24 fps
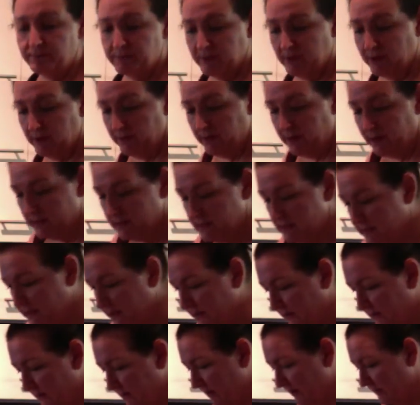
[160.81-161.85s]
Alright,
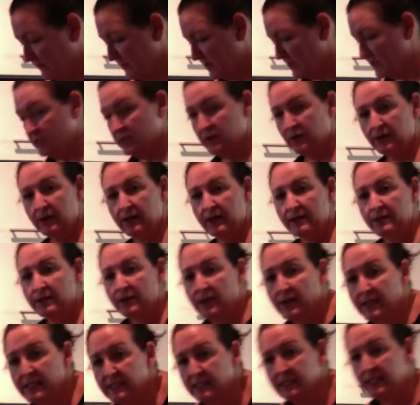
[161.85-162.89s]
so I've just got a
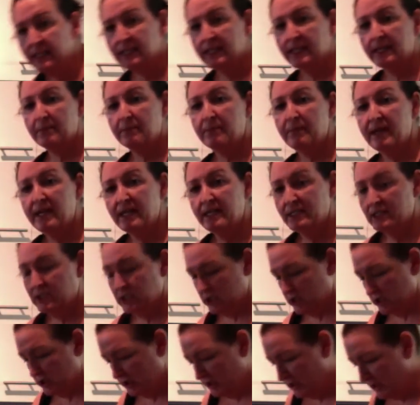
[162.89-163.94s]
nice clean
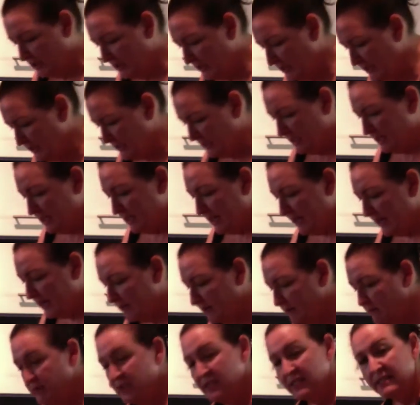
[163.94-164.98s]
bench, and
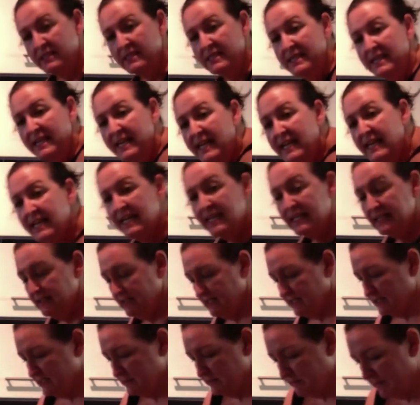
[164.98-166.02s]
I'm just kneading
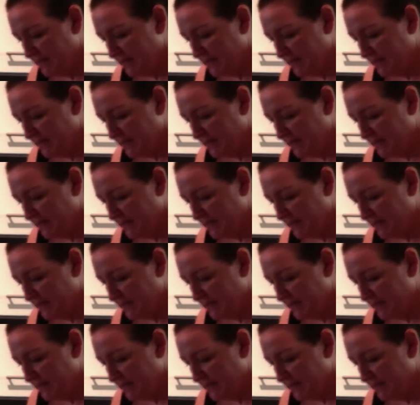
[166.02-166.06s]
this